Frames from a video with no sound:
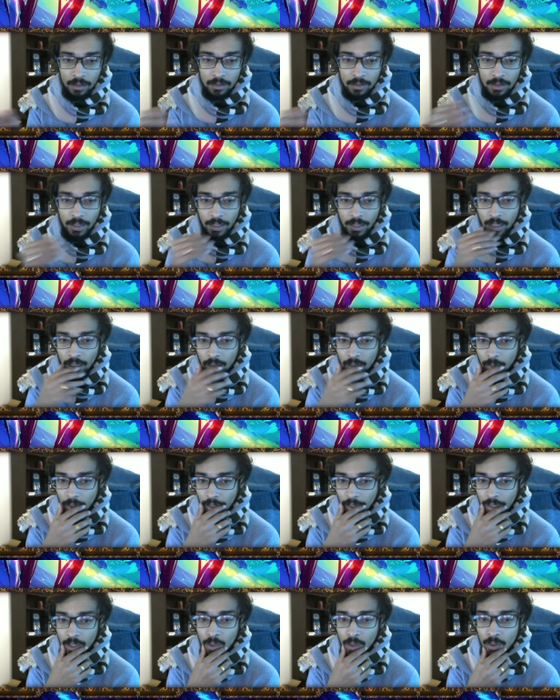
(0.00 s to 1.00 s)
setup
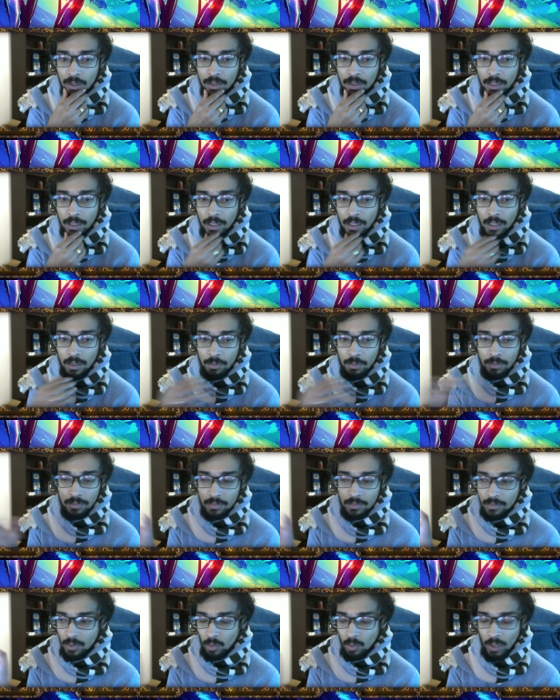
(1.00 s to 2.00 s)
like dual setup
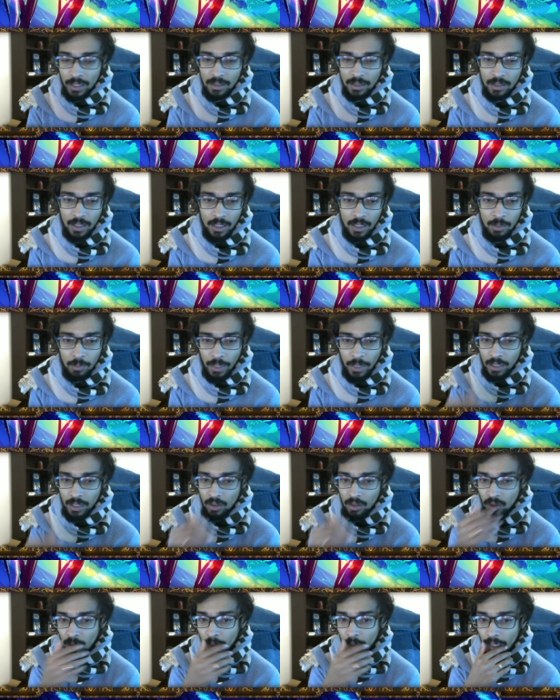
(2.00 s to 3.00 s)
one screen might
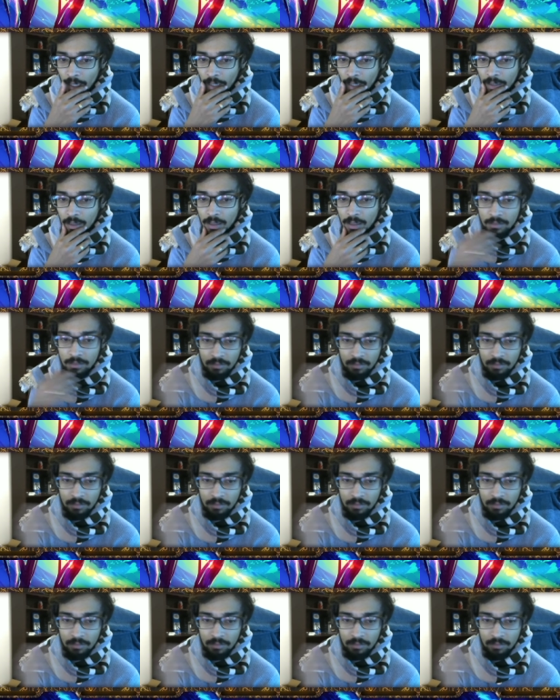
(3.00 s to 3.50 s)
go black